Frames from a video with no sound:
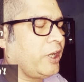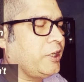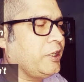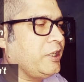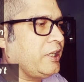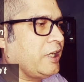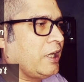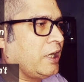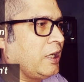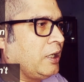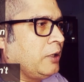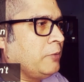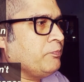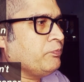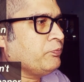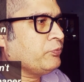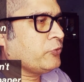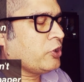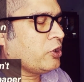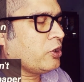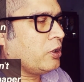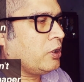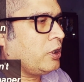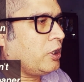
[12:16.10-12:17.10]
in a
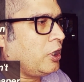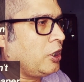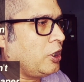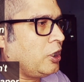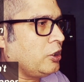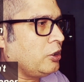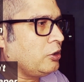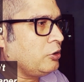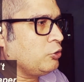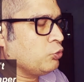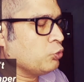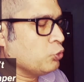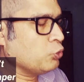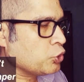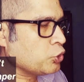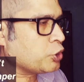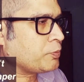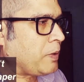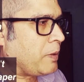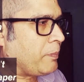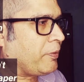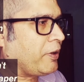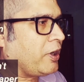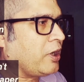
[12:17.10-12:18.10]

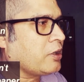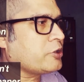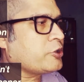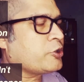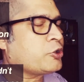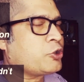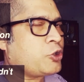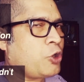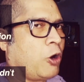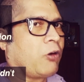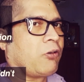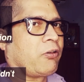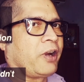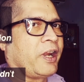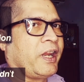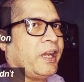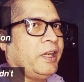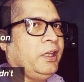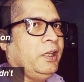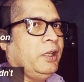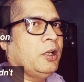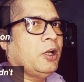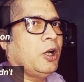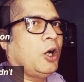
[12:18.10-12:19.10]
newspaper
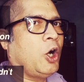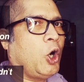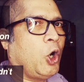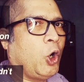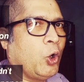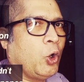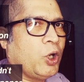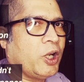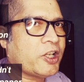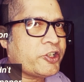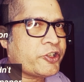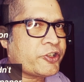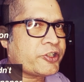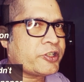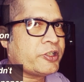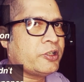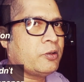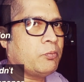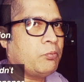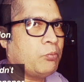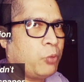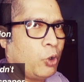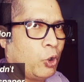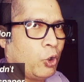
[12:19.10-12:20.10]
story, holus
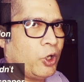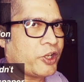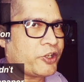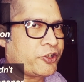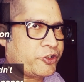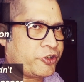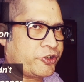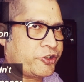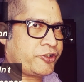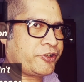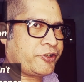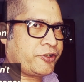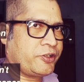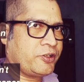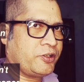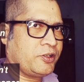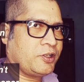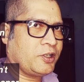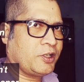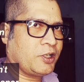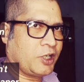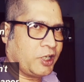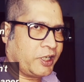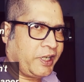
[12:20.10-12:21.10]
bolus.
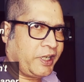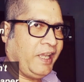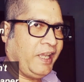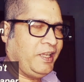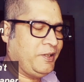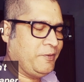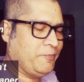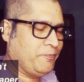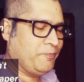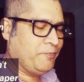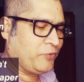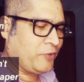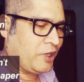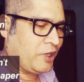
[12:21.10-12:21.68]
Okay?